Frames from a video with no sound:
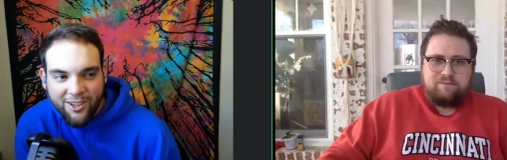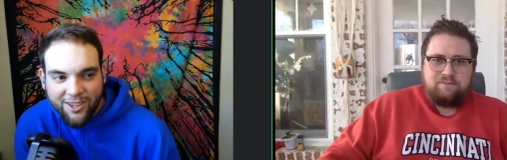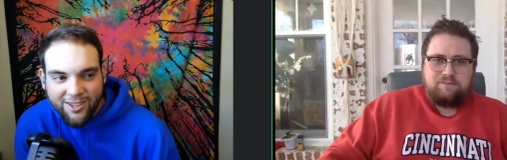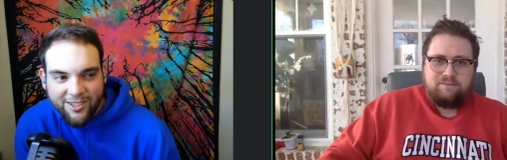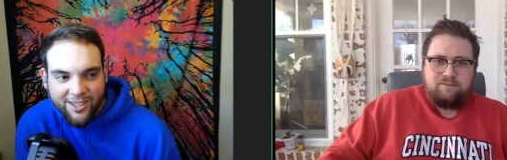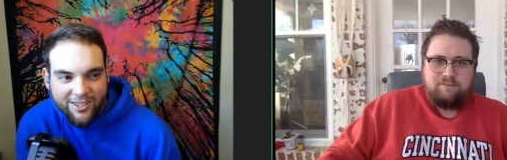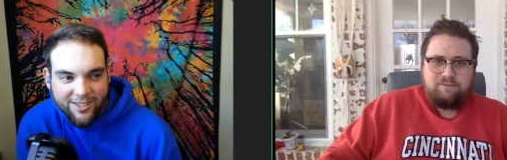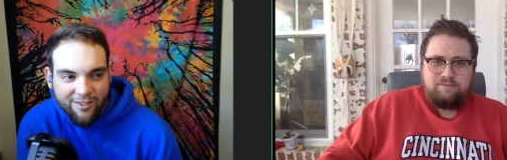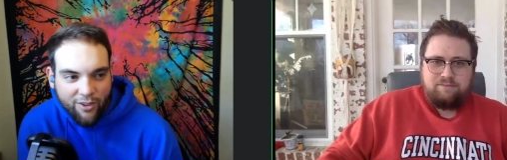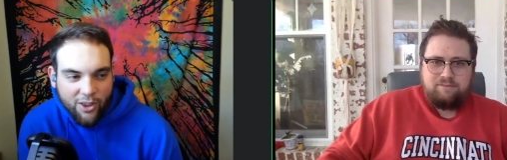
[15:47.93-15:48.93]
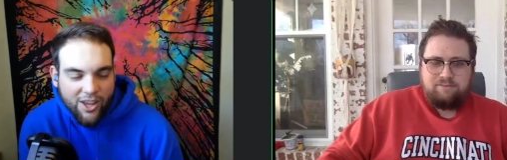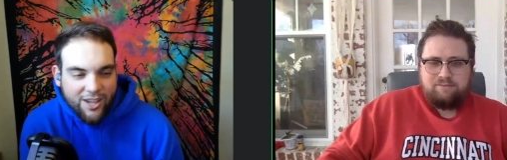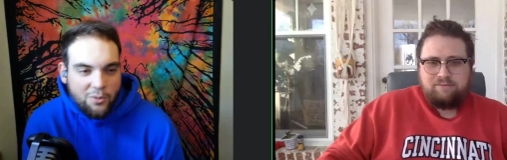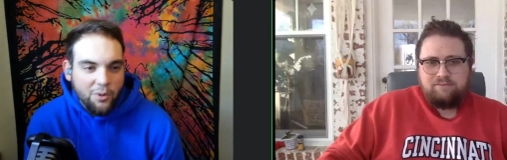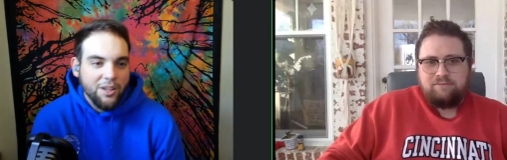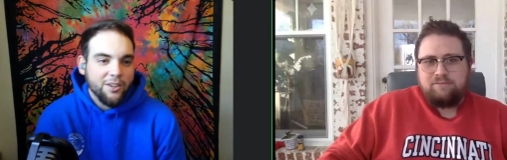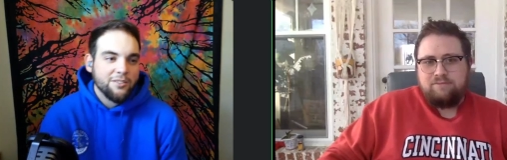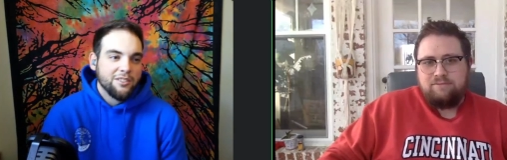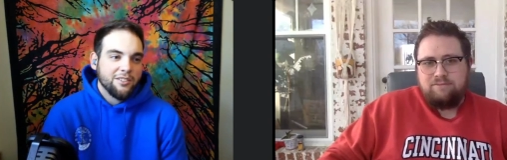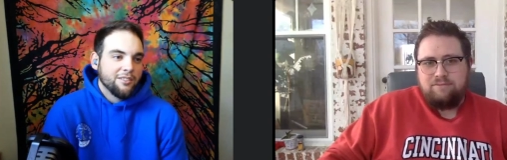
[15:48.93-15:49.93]
Speaker 1: since for the last 20 years.
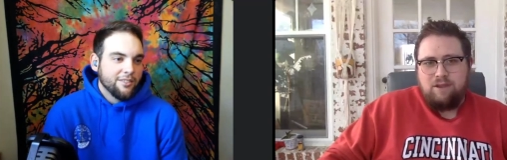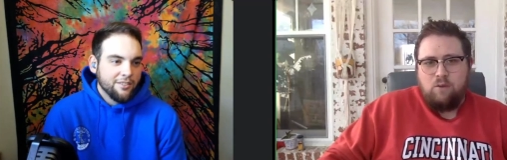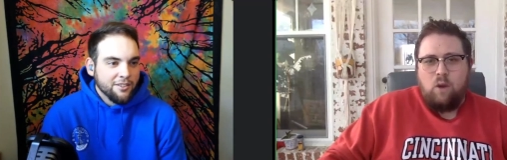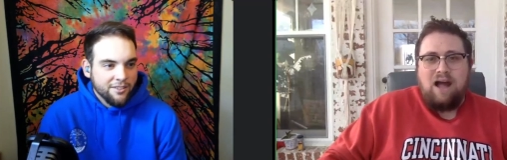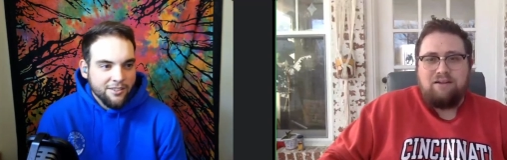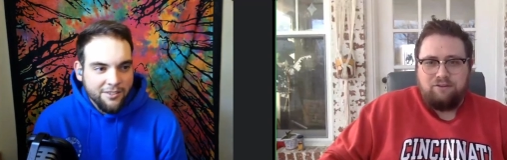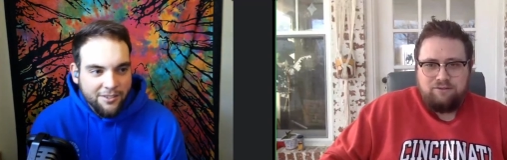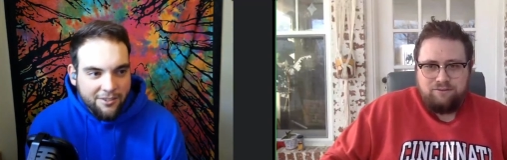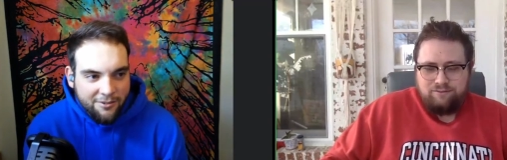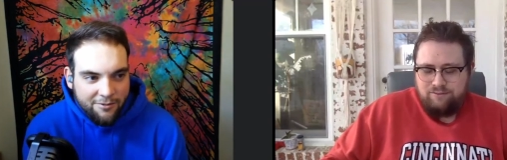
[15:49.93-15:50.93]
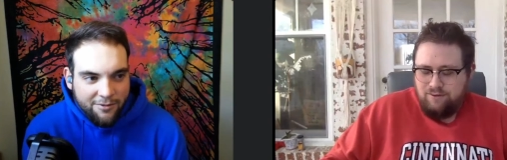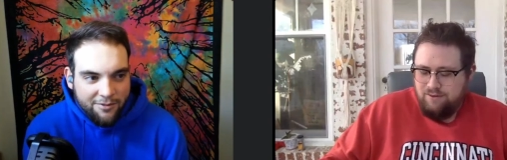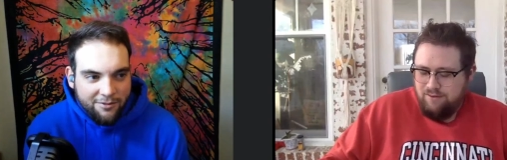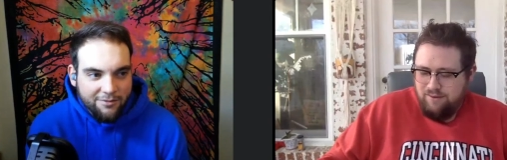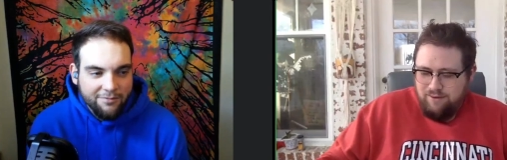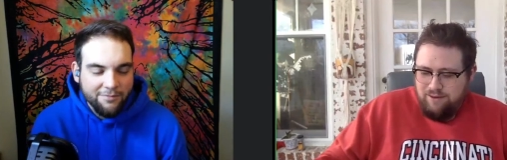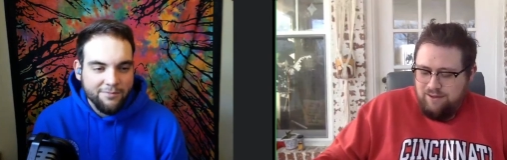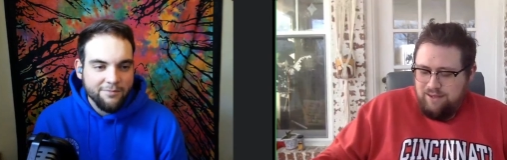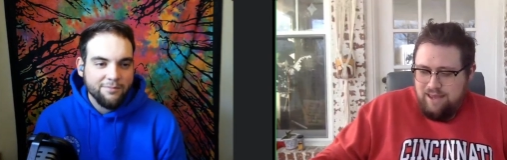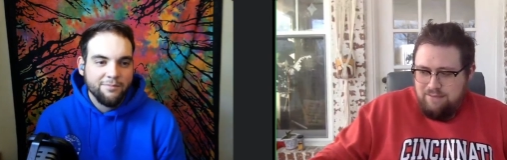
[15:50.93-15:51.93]
Speaker 2: Wild.
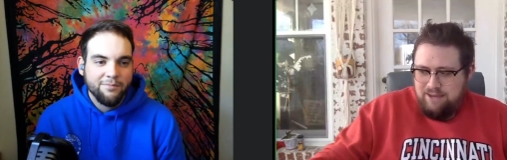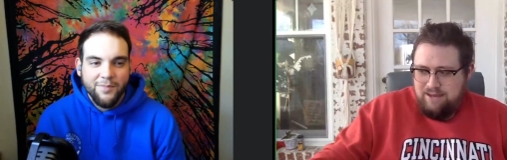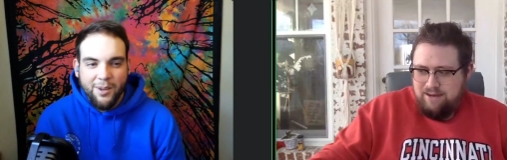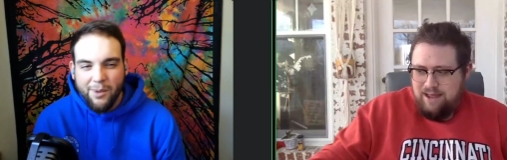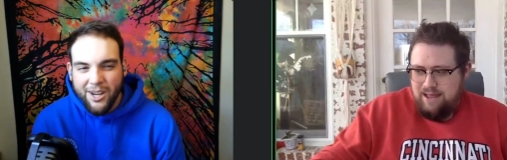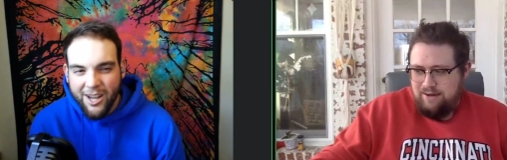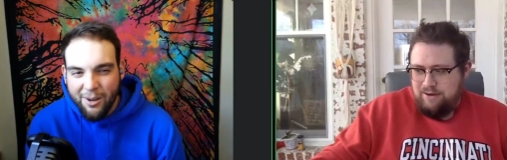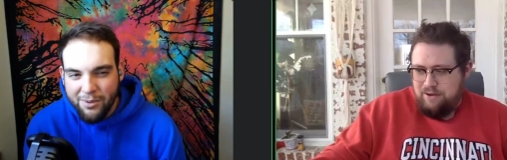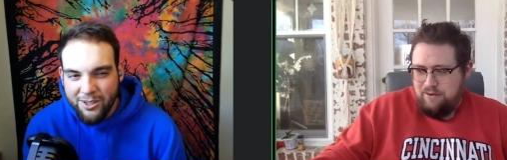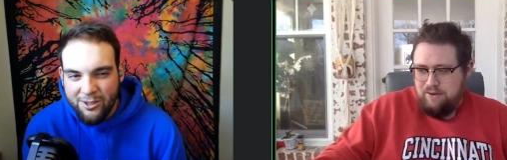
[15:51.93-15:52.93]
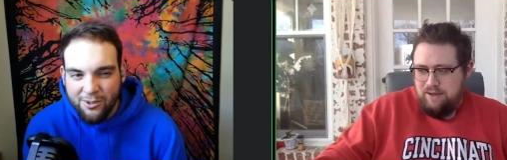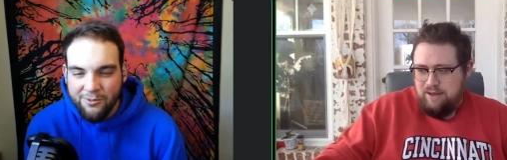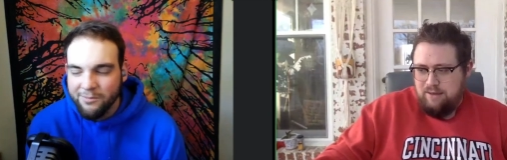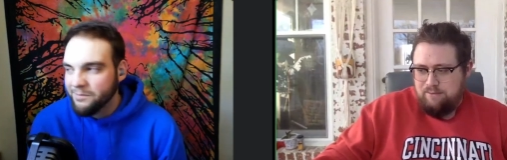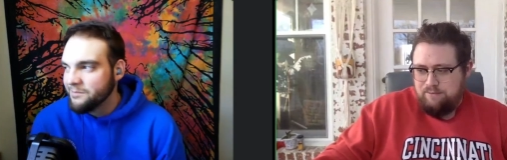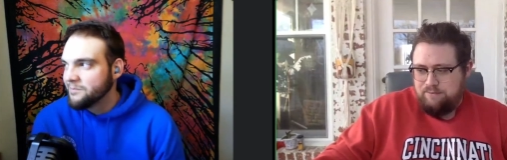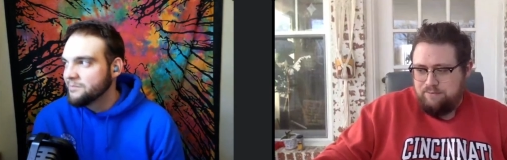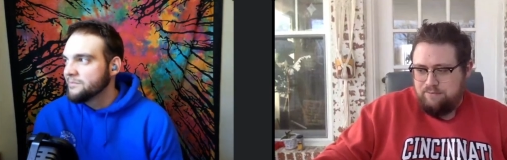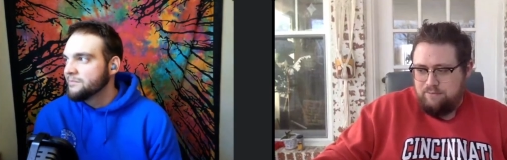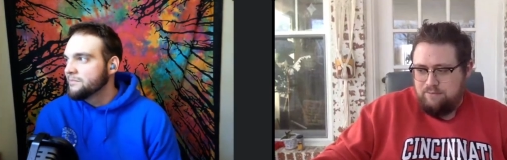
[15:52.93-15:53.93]
Yeah, man. I don't know.
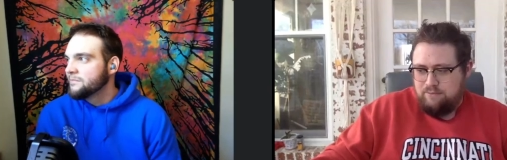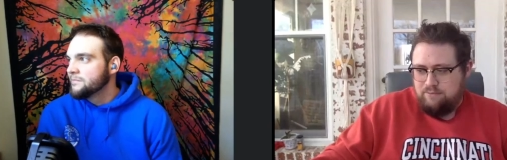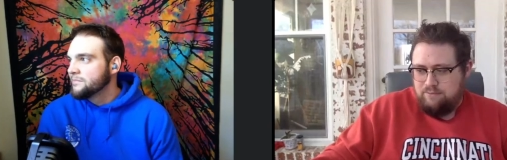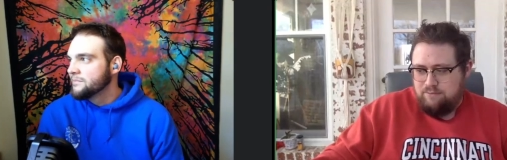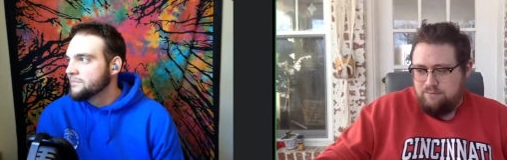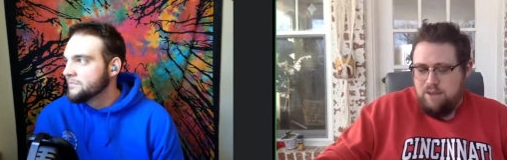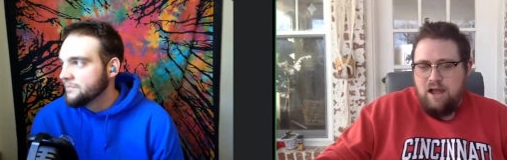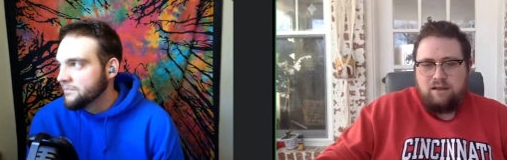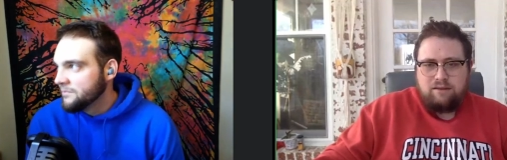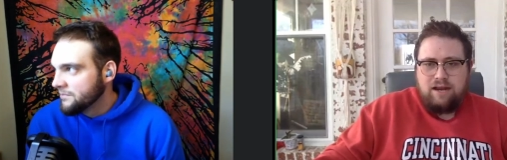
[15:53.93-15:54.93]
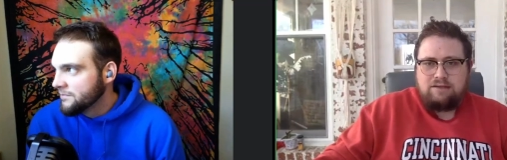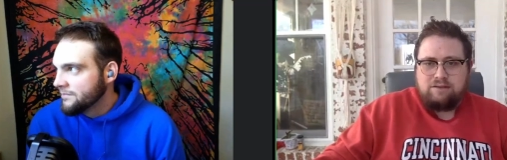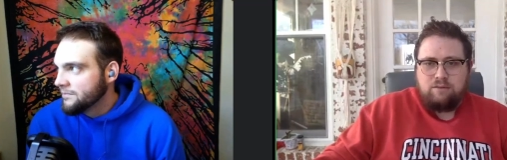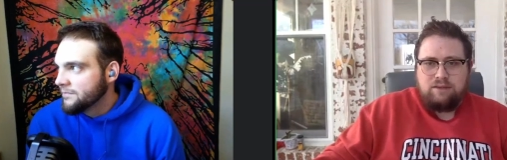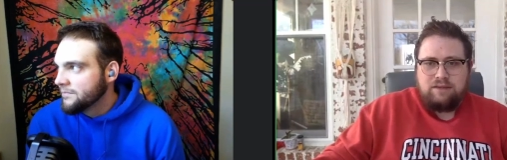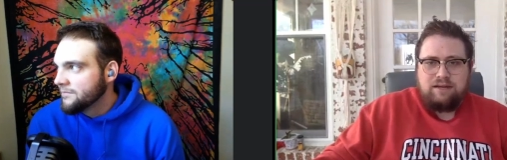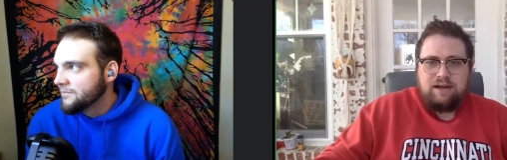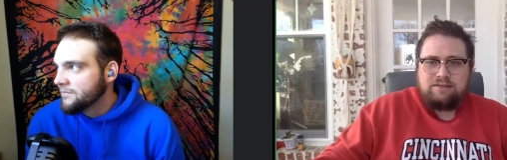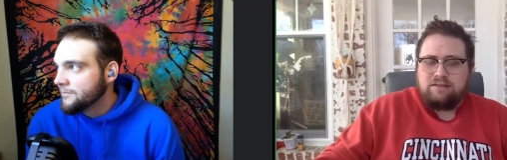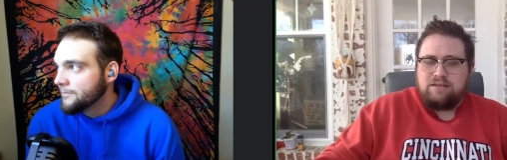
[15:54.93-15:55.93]
Um, no, the national with the
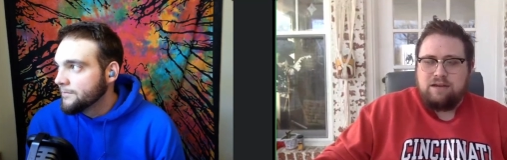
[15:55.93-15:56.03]
national